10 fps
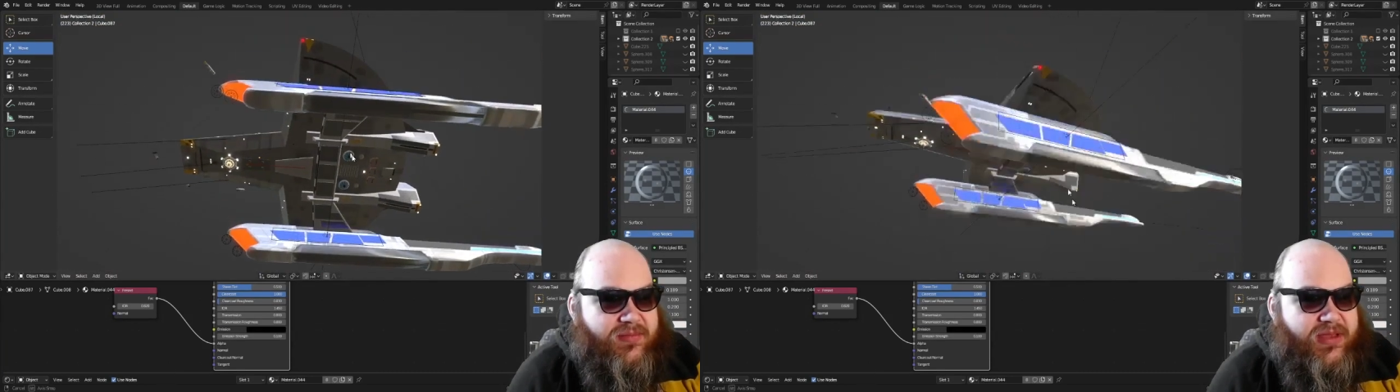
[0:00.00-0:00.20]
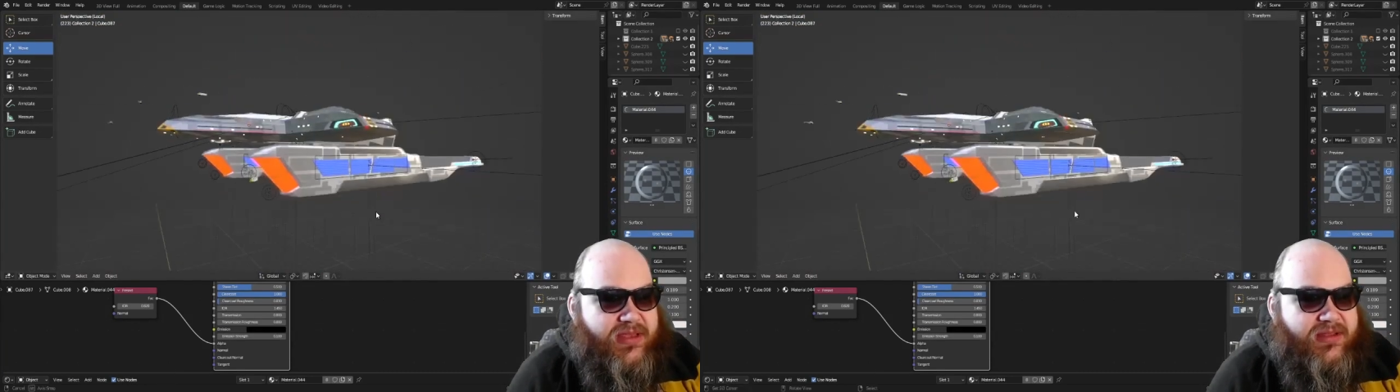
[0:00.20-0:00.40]

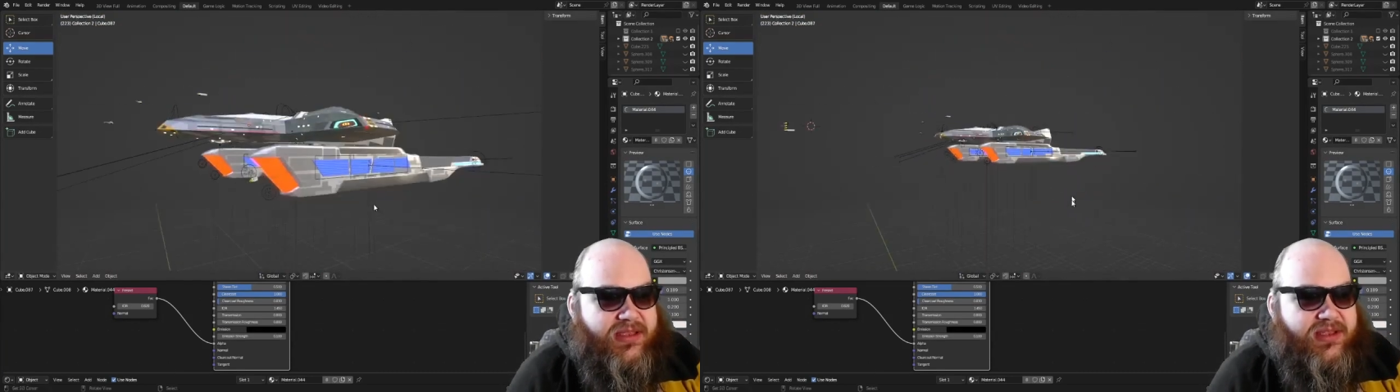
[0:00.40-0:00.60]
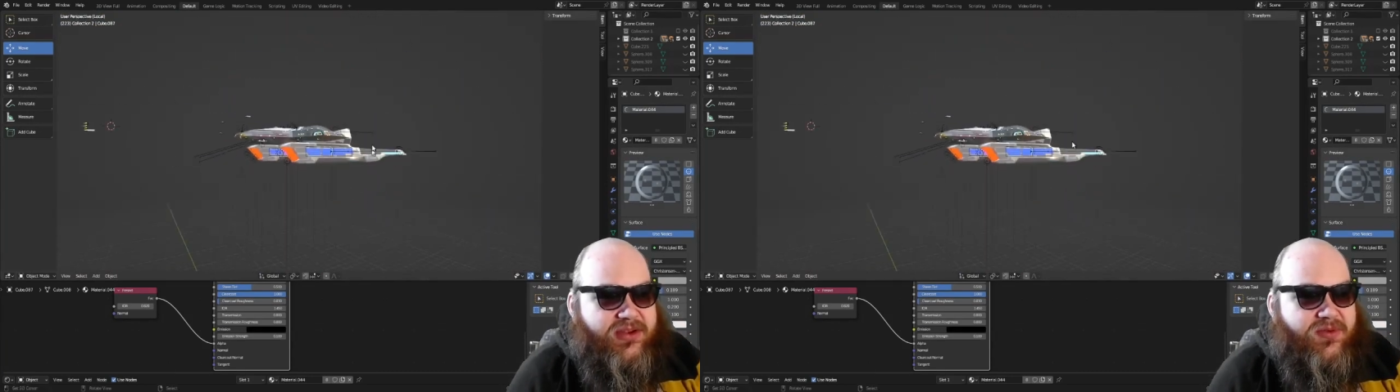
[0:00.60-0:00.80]

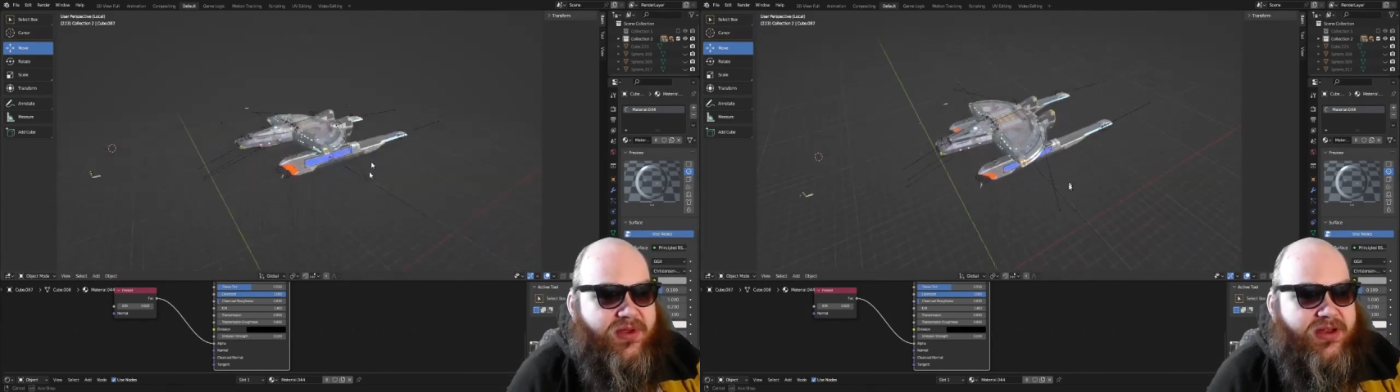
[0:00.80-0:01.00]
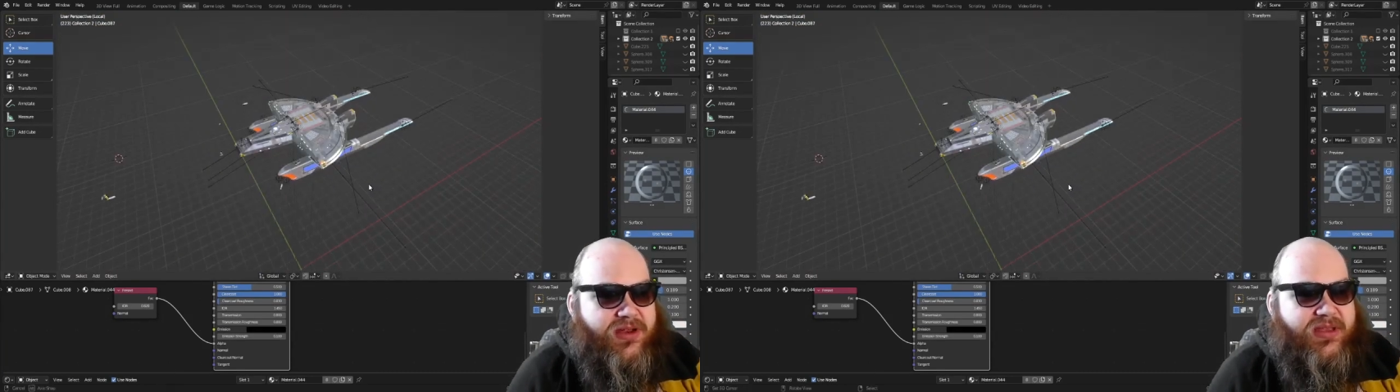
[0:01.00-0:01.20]
Basically, you don't
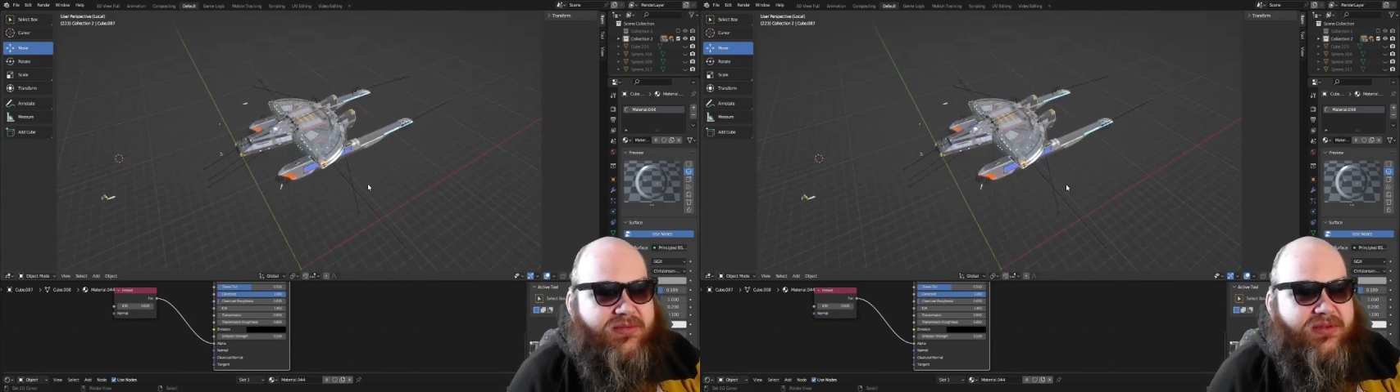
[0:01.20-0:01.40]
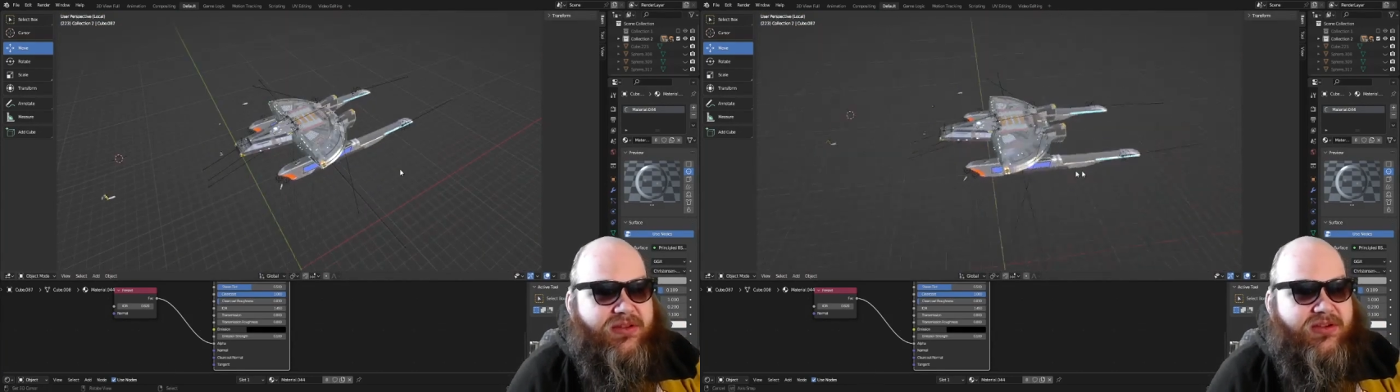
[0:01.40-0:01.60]
want to be
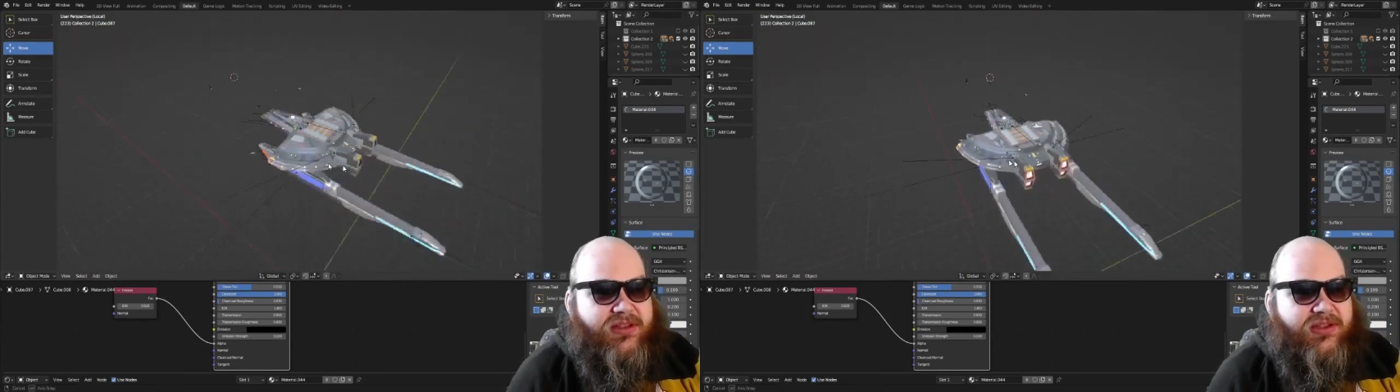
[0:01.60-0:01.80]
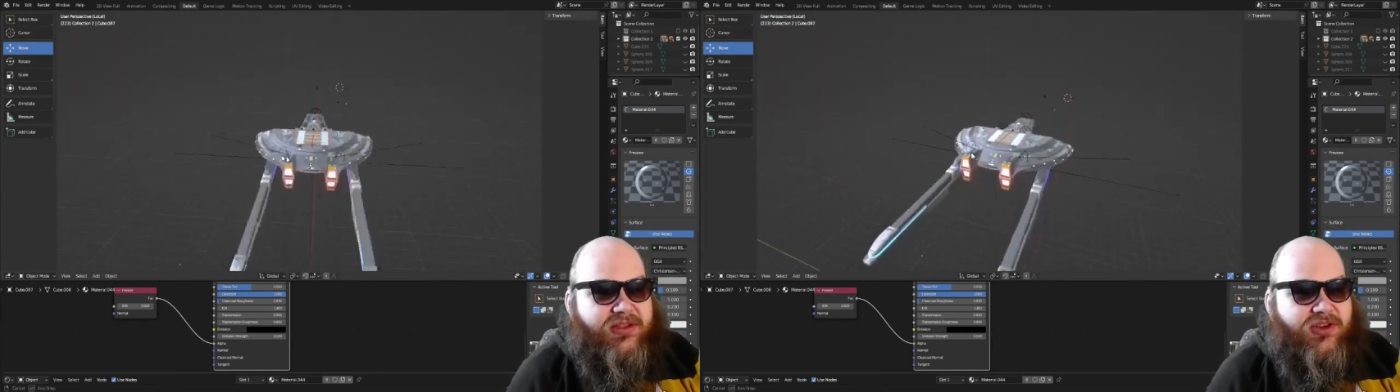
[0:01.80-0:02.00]
able to
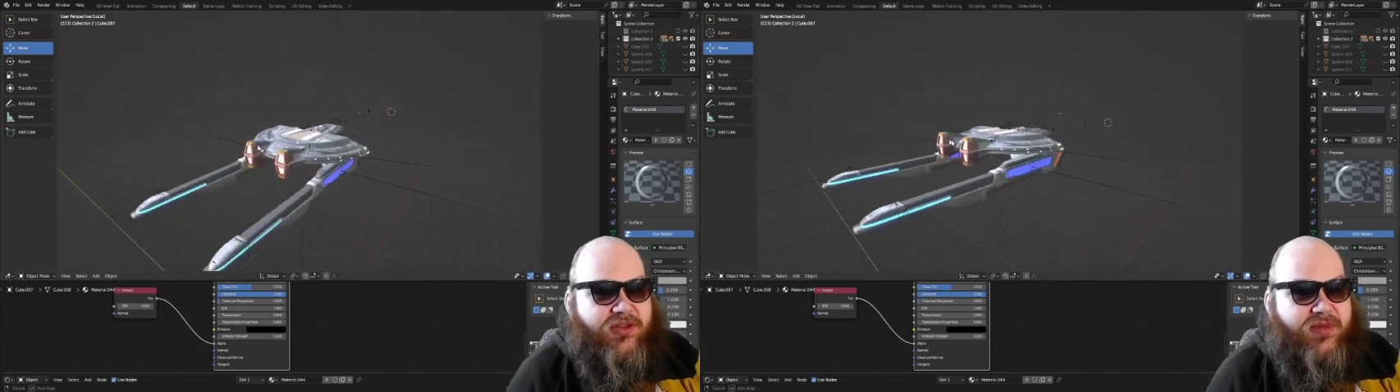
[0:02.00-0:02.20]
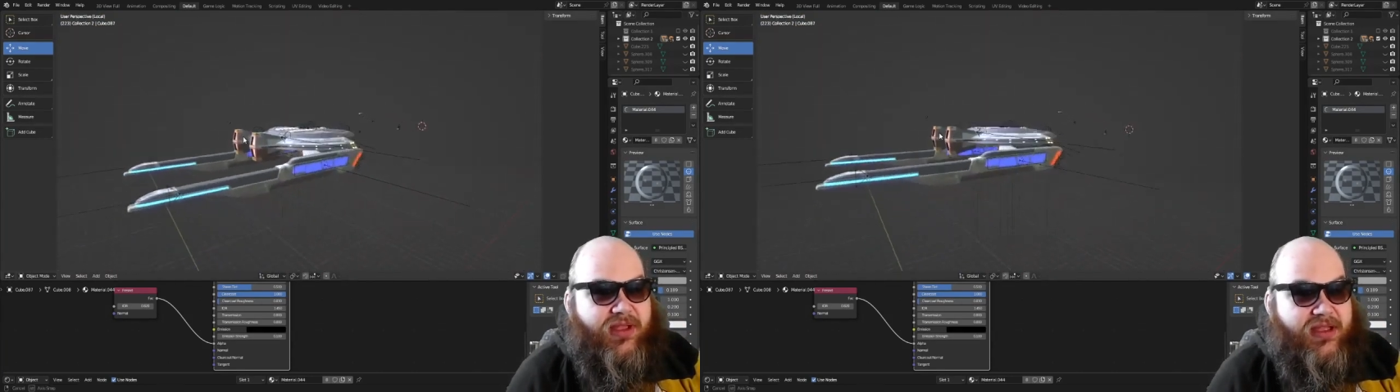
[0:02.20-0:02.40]
look at the
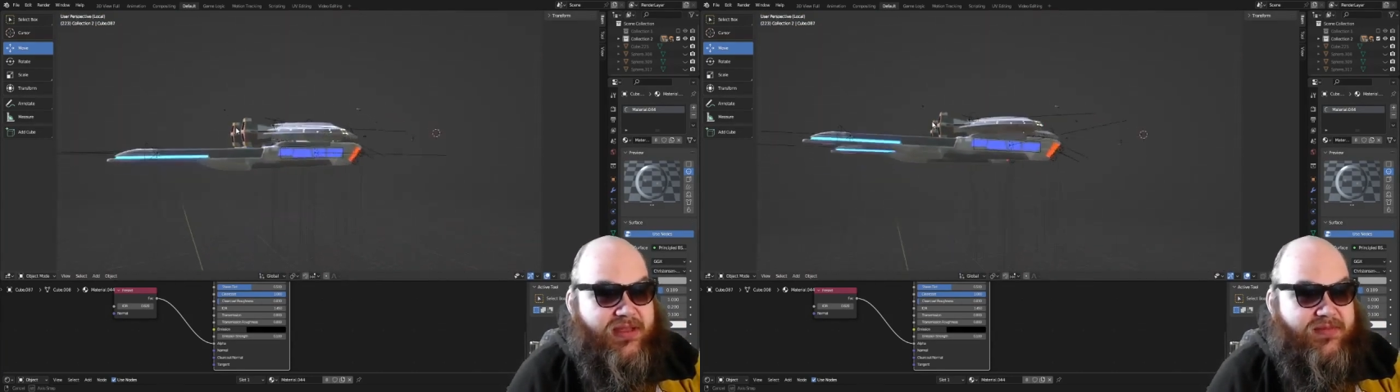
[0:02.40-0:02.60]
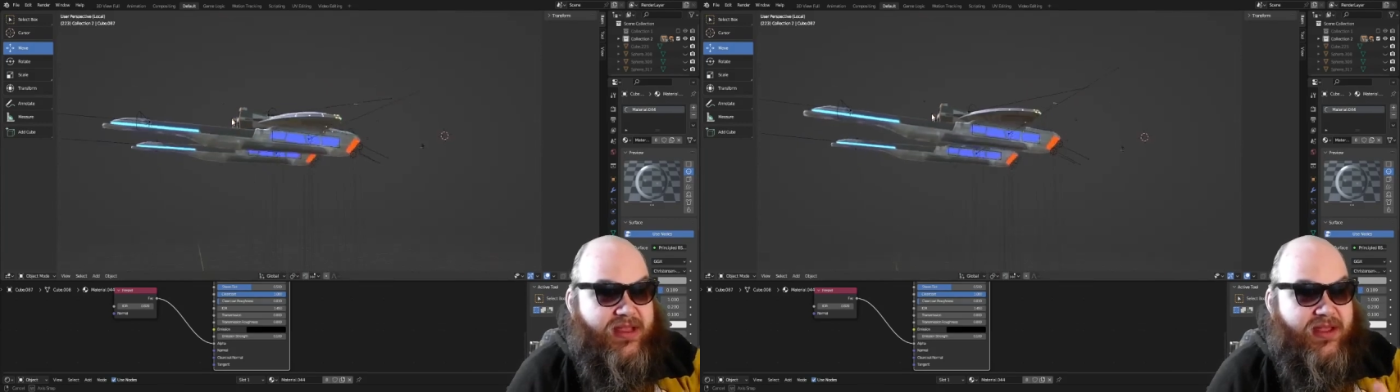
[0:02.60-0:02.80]
ship like I
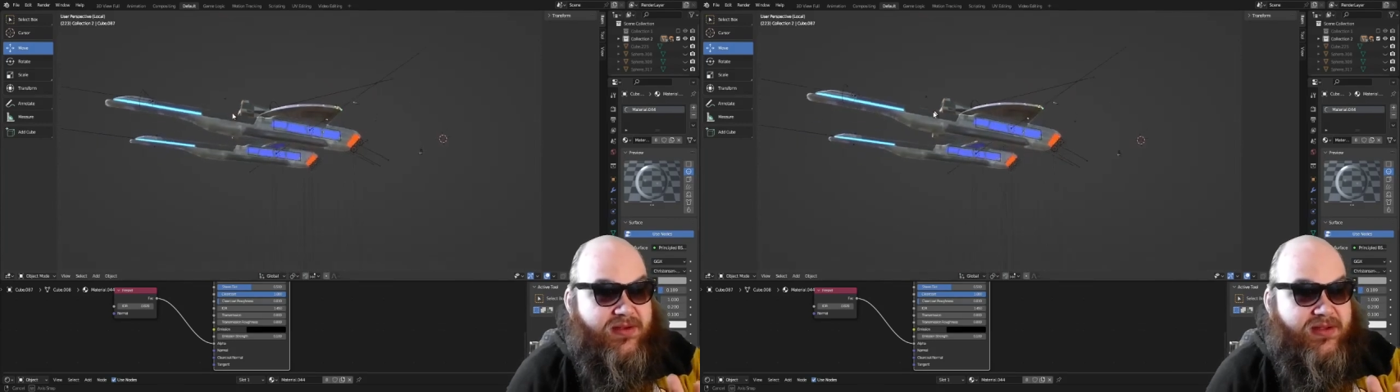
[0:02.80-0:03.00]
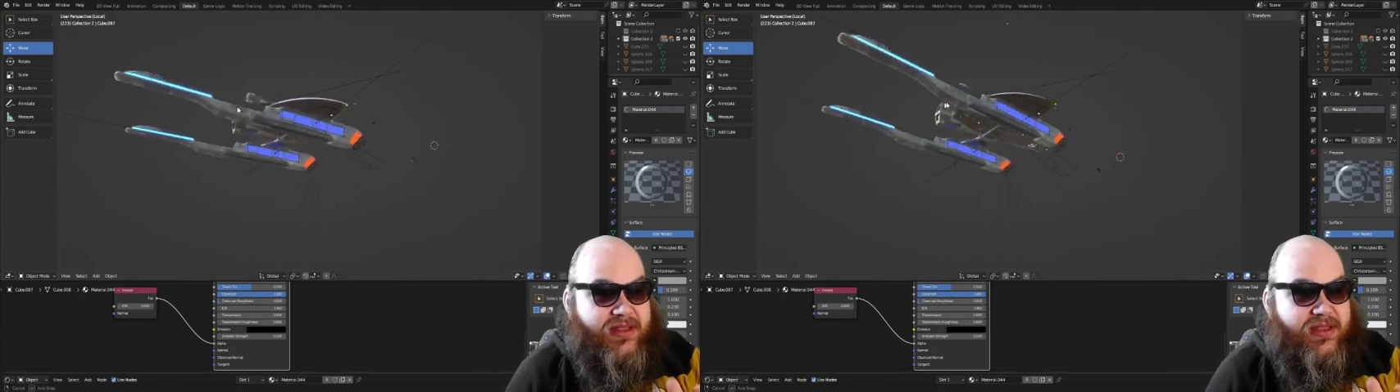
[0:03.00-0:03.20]
am now